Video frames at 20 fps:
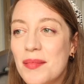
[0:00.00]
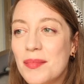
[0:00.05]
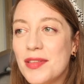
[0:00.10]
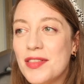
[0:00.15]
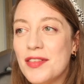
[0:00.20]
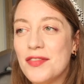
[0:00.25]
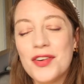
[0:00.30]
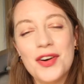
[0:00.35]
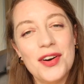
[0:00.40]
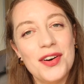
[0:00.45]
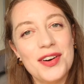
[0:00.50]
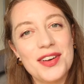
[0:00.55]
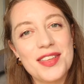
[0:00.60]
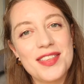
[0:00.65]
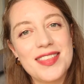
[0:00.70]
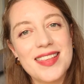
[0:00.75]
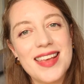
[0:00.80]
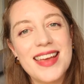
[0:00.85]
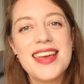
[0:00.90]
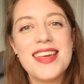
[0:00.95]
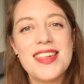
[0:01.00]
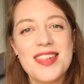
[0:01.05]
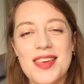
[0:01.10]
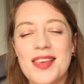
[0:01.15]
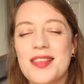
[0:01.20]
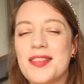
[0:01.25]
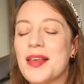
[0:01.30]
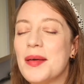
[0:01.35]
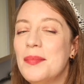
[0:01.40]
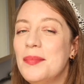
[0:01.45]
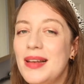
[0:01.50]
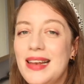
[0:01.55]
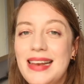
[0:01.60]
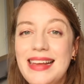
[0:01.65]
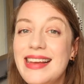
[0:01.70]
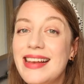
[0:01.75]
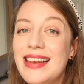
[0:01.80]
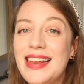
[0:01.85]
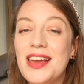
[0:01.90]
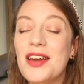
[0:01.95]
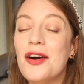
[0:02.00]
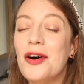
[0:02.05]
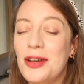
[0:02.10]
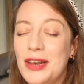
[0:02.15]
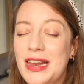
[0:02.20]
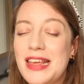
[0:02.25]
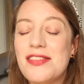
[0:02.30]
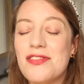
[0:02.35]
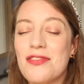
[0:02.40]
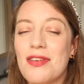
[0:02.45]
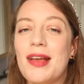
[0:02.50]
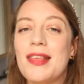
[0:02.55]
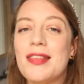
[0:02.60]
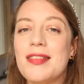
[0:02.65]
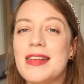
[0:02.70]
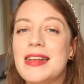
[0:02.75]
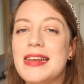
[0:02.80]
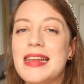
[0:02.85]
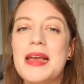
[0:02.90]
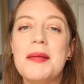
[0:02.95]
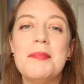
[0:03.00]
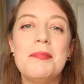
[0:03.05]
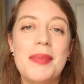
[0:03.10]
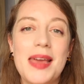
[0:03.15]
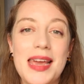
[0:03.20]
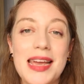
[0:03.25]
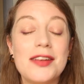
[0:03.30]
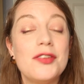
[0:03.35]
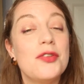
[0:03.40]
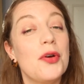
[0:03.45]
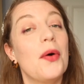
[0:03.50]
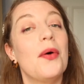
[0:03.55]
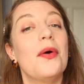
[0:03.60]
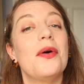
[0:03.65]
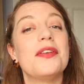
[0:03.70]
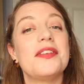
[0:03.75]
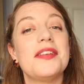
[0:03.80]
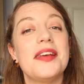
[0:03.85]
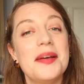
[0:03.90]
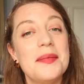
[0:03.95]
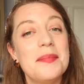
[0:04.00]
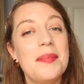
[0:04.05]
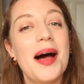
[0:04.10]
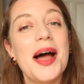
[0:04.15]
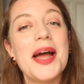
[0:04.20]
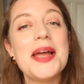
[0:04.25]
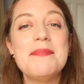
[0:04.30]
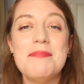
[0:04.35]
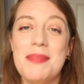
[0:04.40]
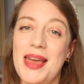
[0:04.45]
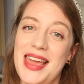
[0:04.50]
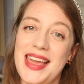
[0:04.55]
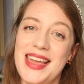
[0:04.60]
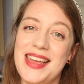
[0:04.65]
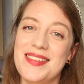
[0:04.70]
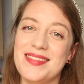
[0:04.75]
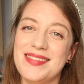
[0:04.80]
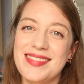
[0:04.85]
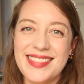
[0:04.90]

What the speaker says: but of course she is completely uninterested in being taught by me.